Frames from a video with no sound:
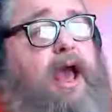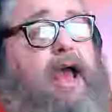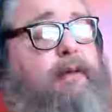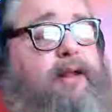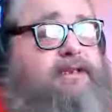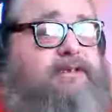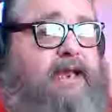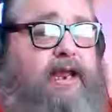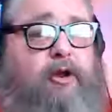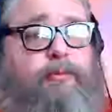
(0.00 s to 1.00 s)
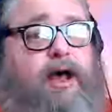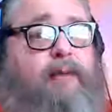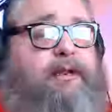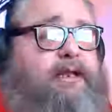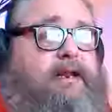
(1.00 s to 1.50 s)
I'm not saying
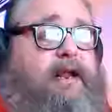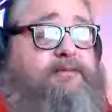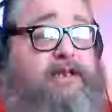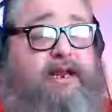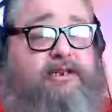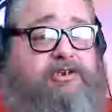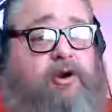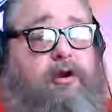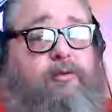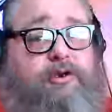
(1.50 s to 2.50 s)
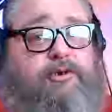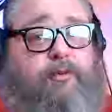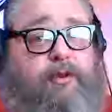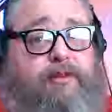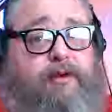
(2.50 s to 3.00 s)
Obama did. I'm saying it started with
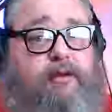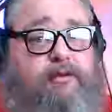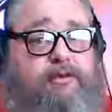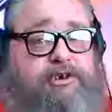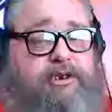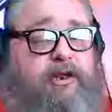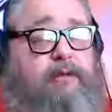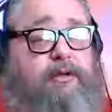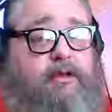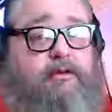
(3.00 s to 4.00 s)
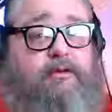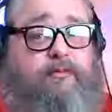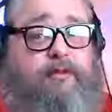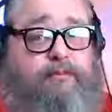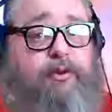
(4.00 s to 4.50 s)
GW,
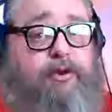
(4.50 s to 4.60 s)
with Bush.